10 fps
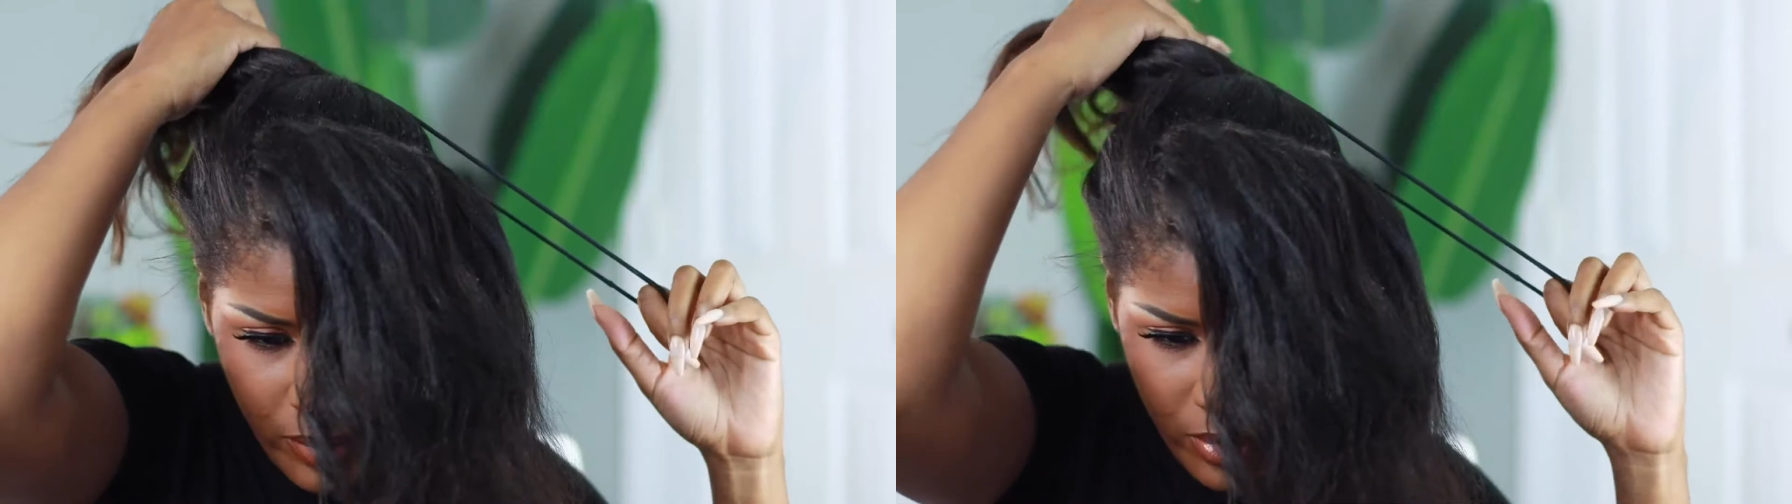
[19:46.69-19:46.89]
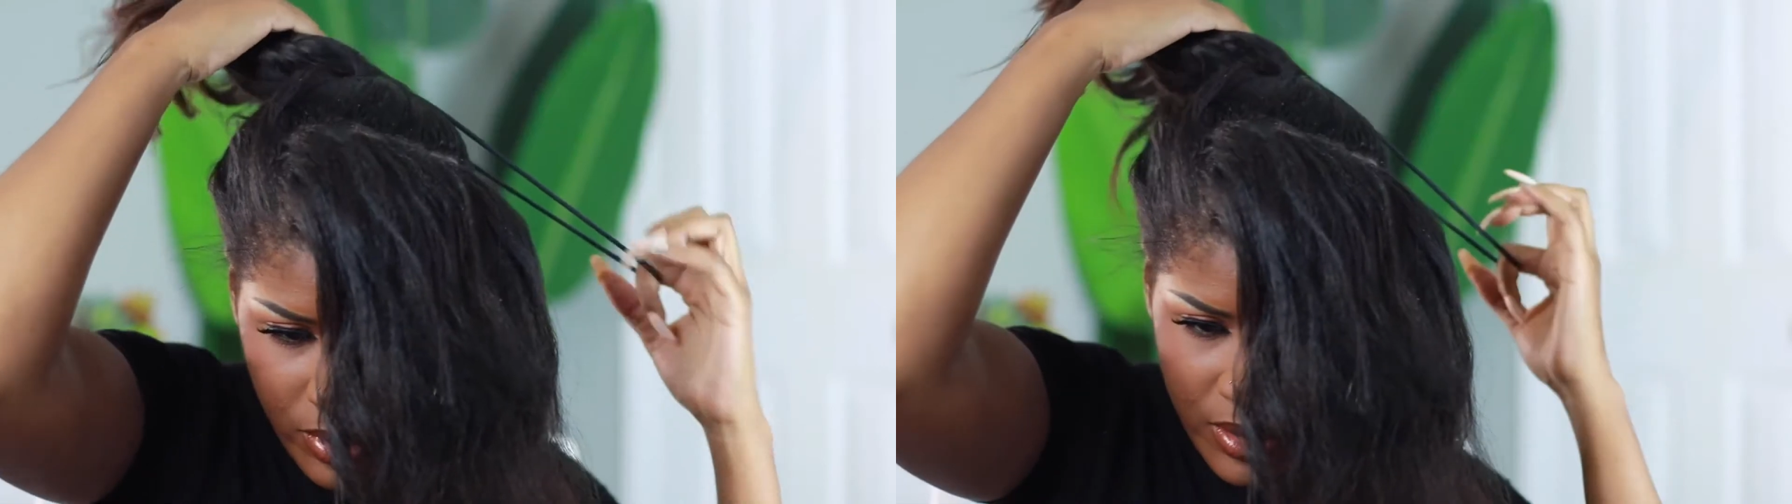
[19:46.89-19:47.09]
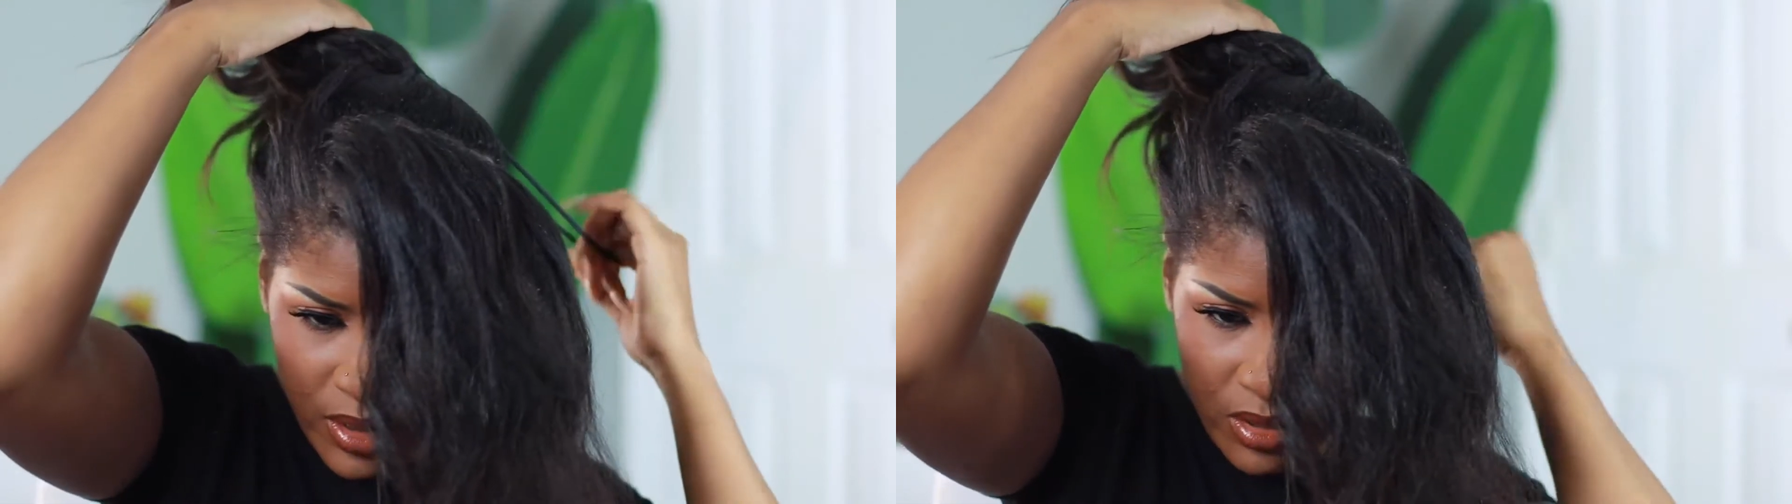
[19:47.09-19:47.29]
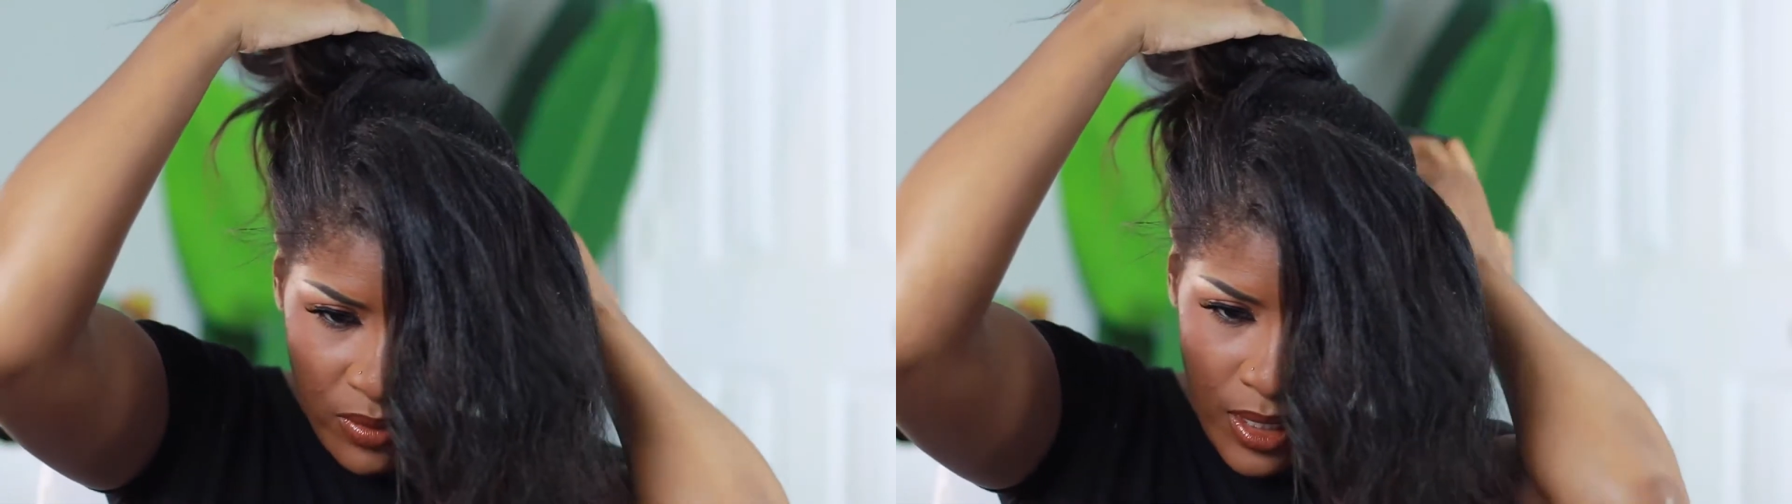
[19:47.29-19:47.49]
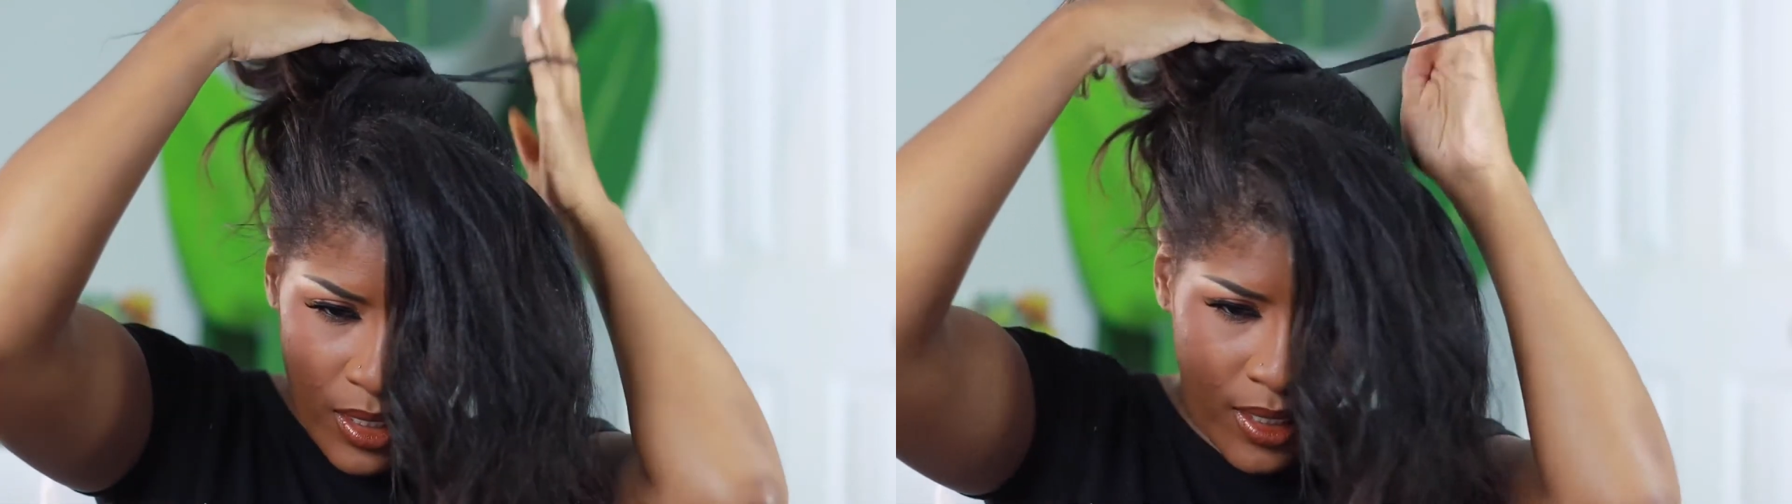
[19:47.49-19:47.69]
ponytail
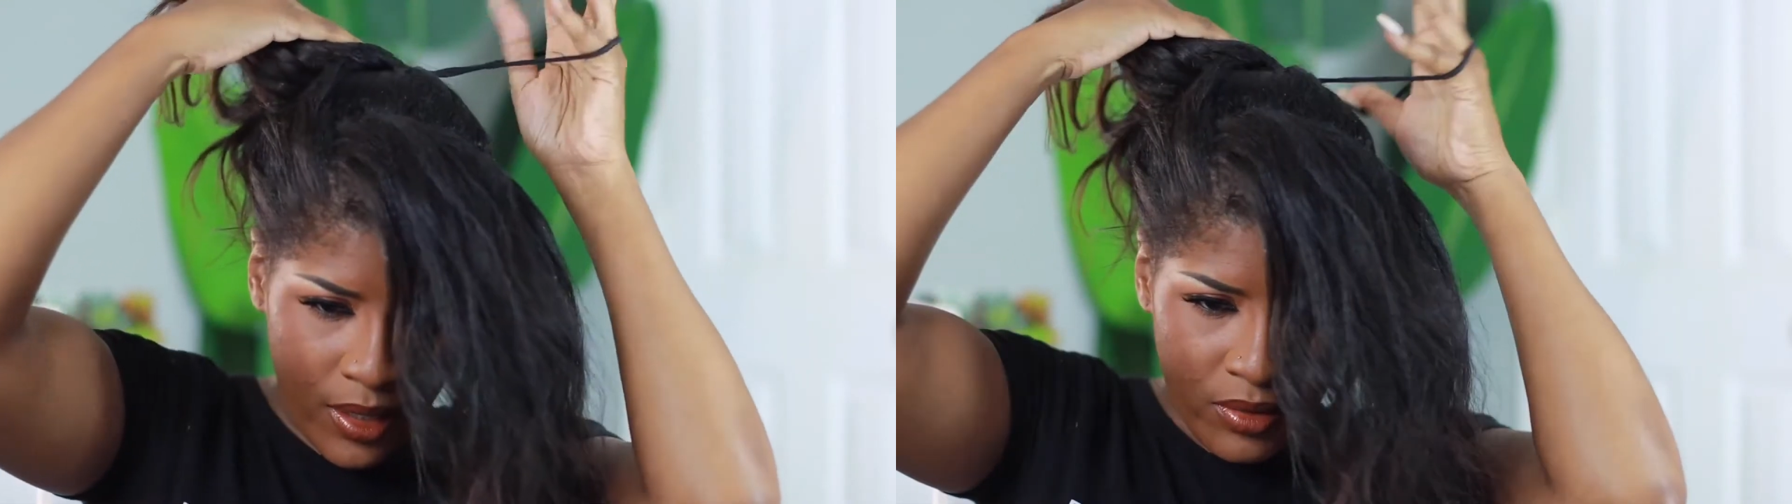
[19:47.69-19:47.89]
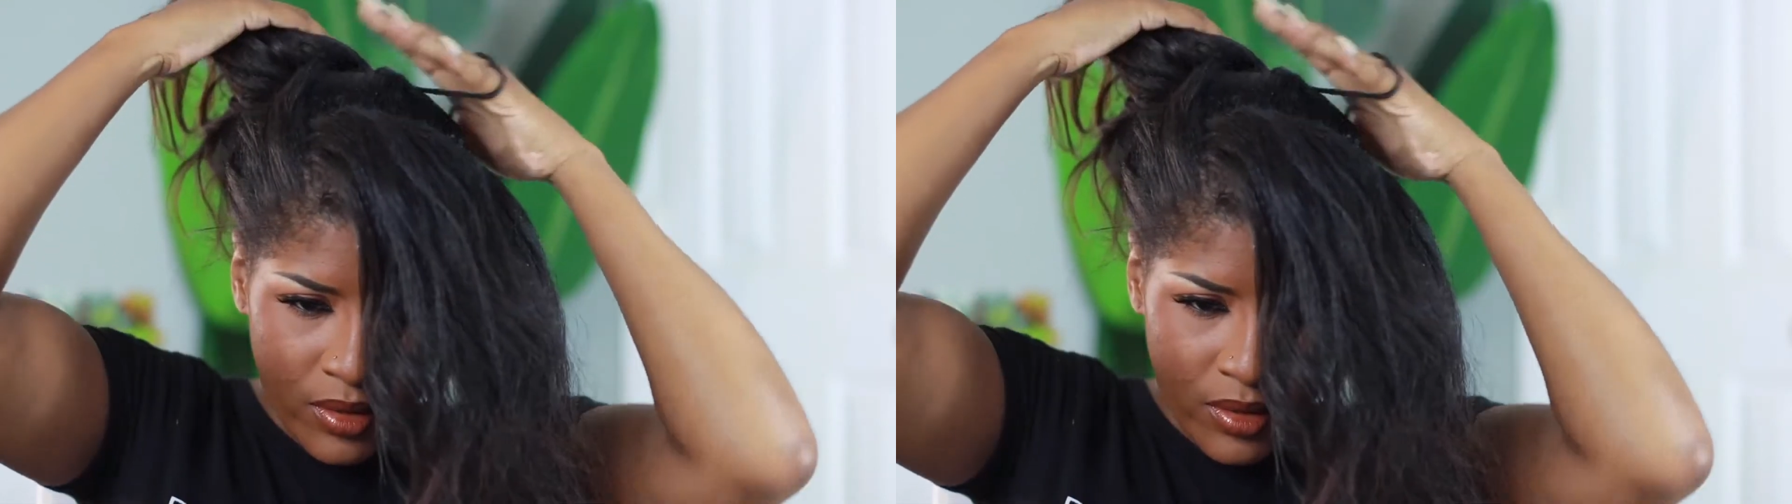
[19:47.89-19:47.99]
right now.